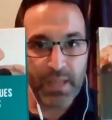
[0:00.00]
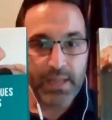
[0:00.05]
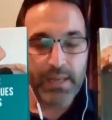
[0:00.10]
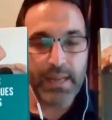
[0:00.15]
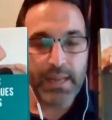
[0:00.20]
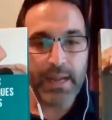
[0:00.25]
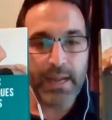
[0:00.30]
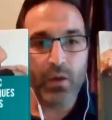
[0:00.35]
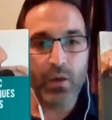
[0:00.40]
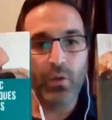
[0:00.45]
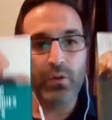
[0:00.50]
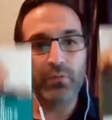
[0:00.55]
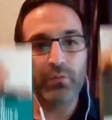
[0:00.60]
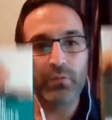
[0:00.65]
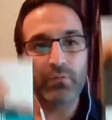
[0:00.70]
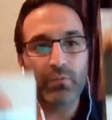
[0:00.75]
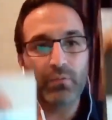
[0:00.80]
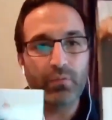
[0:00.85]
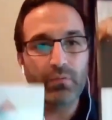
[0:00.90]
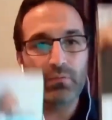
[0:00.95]
Now,
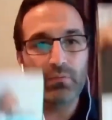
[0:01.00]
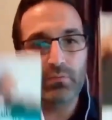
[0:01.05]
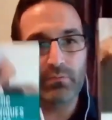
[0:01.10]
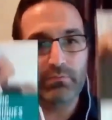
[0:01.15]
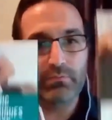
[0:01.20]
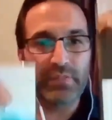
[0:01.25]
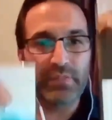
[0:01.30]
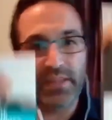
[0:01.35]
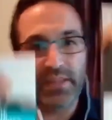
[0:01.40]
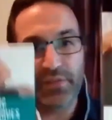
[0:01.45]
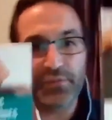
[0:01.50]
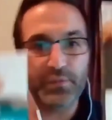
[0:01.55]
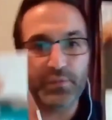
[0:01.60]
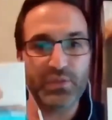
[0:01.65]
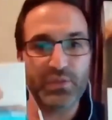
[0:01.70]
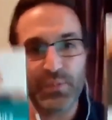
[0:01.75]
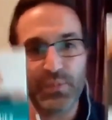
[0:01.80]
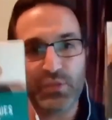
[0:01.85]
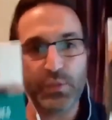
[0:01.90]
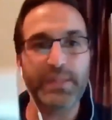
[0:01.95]
the
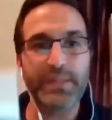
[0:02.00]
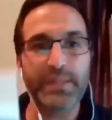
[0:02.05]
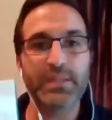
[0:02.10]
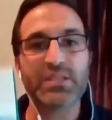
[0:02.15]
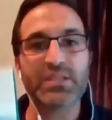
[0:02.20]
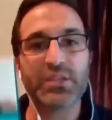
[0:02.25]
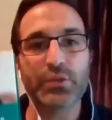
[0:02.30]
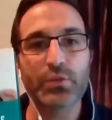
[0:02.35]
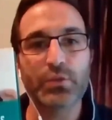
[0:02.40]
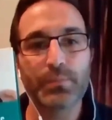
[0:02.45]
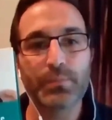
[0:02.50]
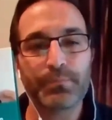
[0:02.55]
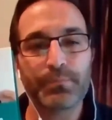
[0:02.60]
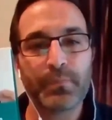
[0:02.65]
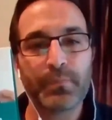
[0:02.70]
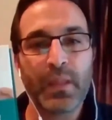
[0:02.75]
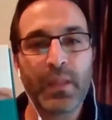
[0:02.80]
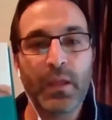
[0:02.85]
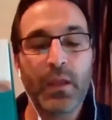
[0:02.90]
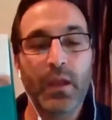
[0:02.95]
difference between the two,
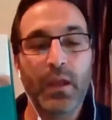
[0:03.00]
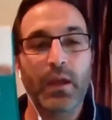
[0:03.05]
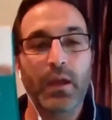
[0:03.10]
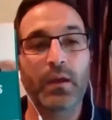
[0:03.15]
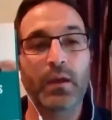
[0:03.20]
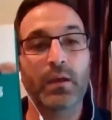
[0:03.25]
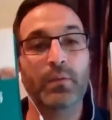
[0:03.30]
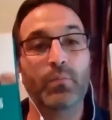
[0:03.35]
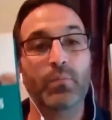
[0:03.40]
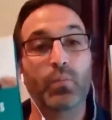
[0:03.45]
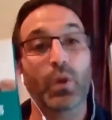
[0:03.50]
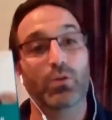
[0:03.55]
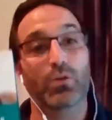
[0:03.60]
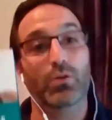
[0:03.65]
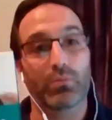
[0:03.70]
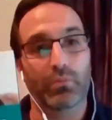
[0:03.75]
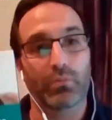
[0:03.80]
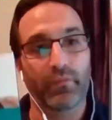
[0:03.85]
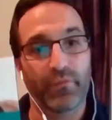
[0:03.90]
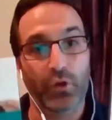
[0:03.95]
um,
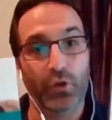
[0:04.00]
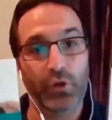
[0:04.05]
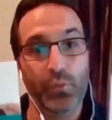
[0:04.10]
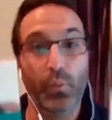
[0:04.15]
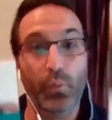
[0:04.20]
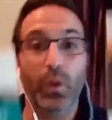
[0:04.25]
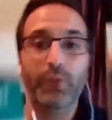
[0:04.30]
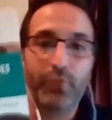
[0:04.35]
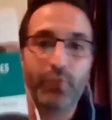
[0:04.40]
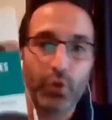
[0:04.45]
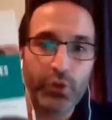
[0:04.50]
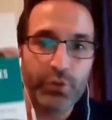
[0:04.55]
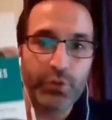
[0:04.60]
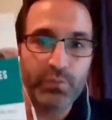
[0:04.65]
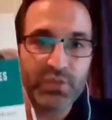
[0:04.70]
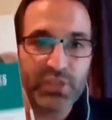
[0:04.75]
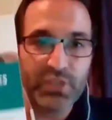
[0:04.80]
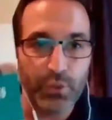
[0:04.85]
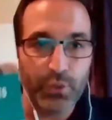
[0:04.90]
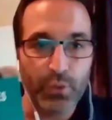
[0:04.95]
well, volume one,
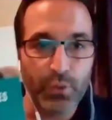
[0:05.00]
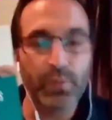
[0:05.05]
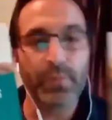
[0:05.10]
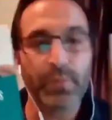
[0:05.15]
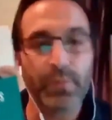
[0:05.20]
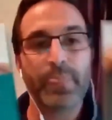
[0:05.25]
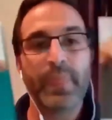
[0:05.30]
volume two,